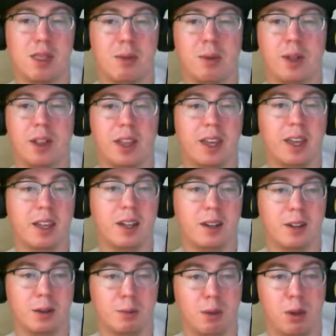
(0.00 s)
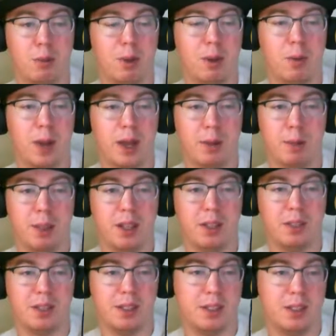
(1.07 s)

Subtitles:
thrilling or blowing me away, but that's